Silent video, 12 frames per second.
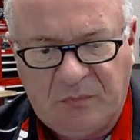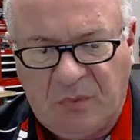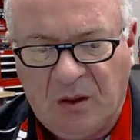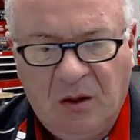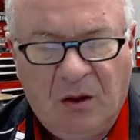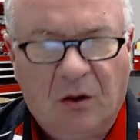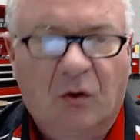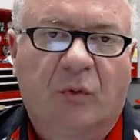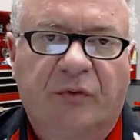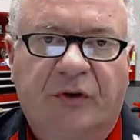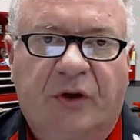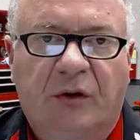Of
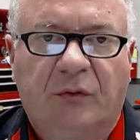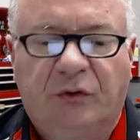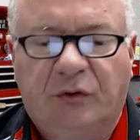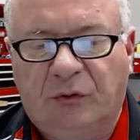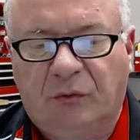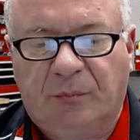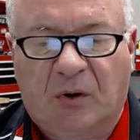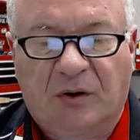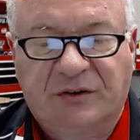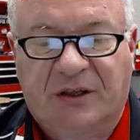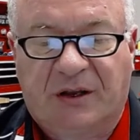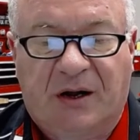course, go to
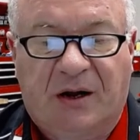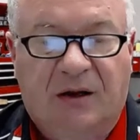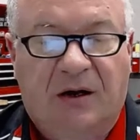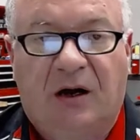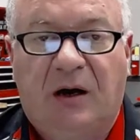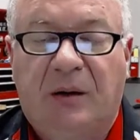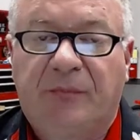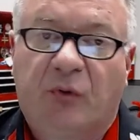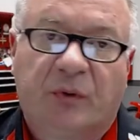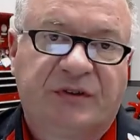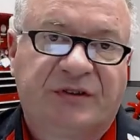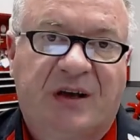partzilla.com
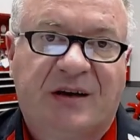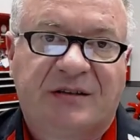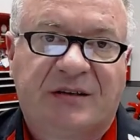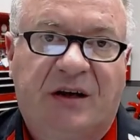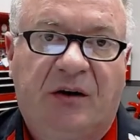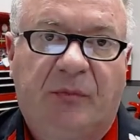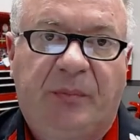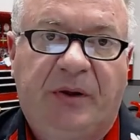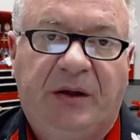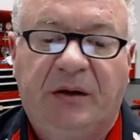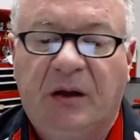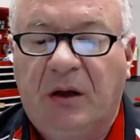forward slash
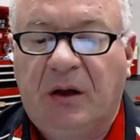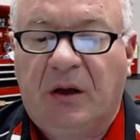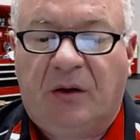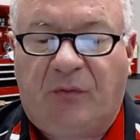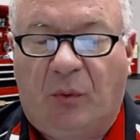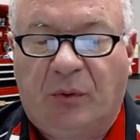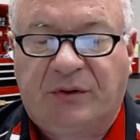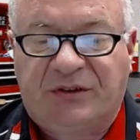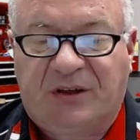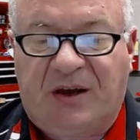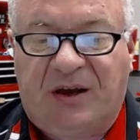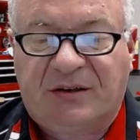LP forward
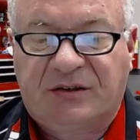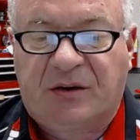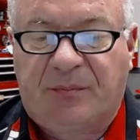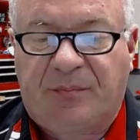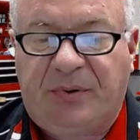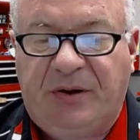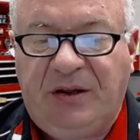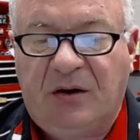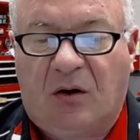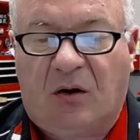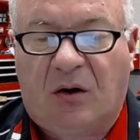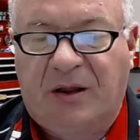slash
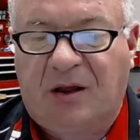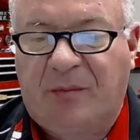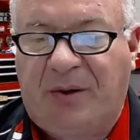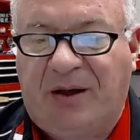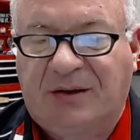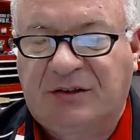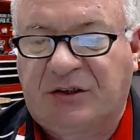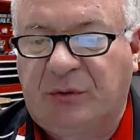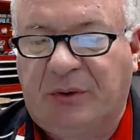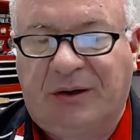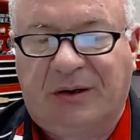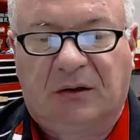PRMX
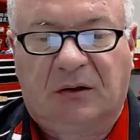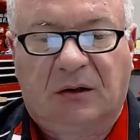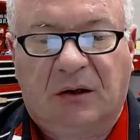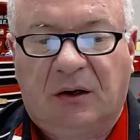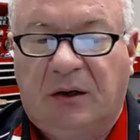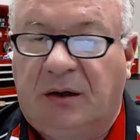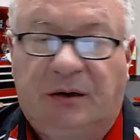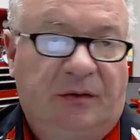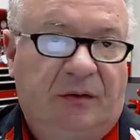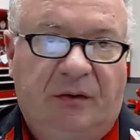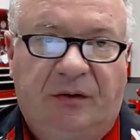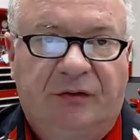to enter and
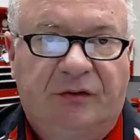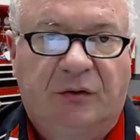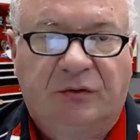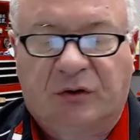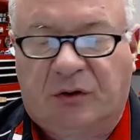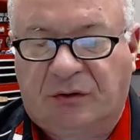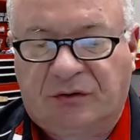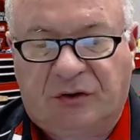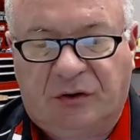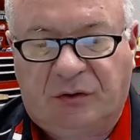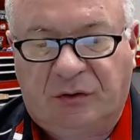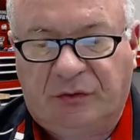there is no charge
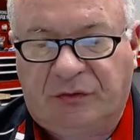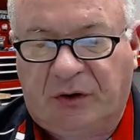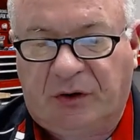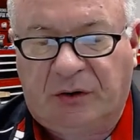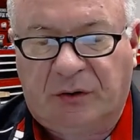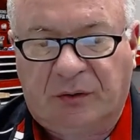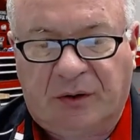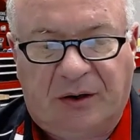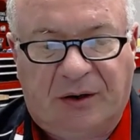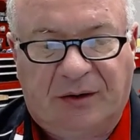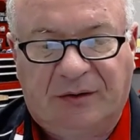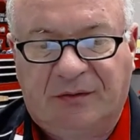to do so.
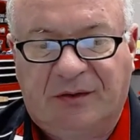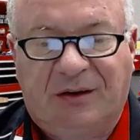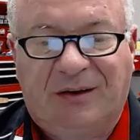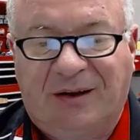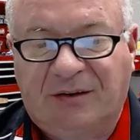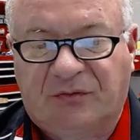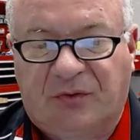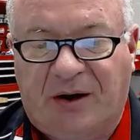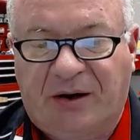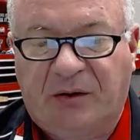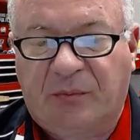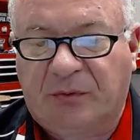And ne then next
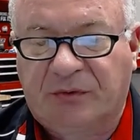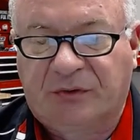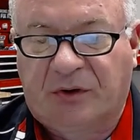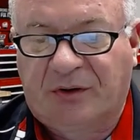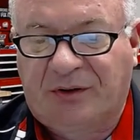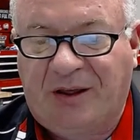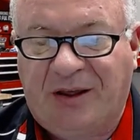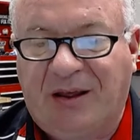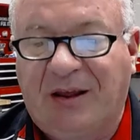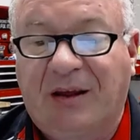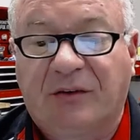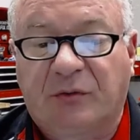Friday, we'll start
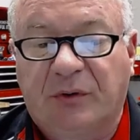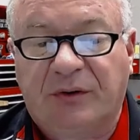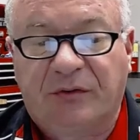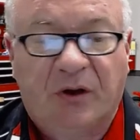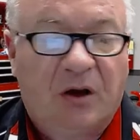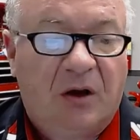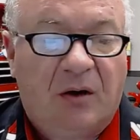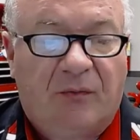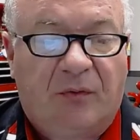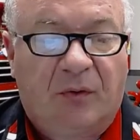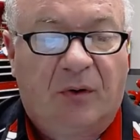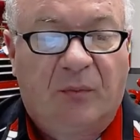taking entries
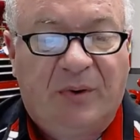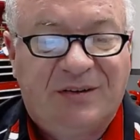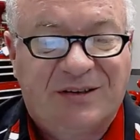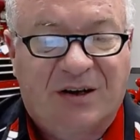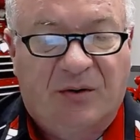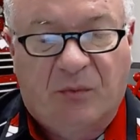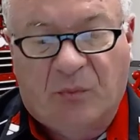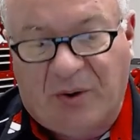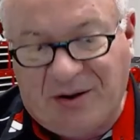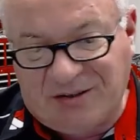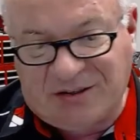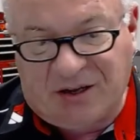for a risk
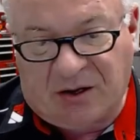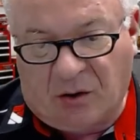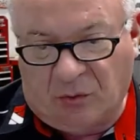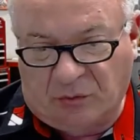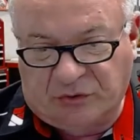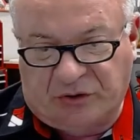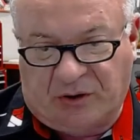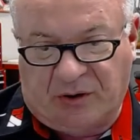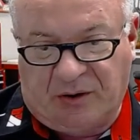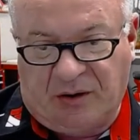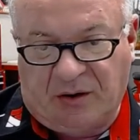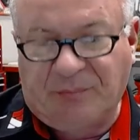racing
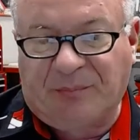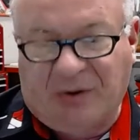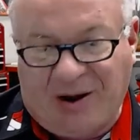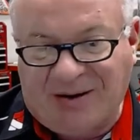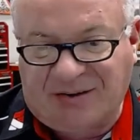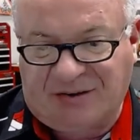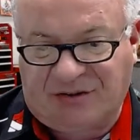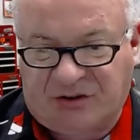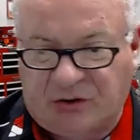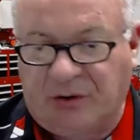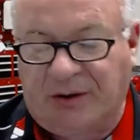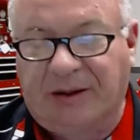Holeshot practice
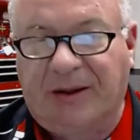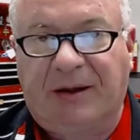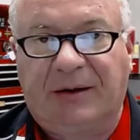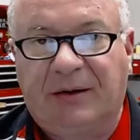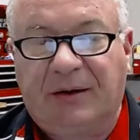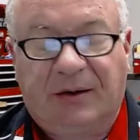starting gate.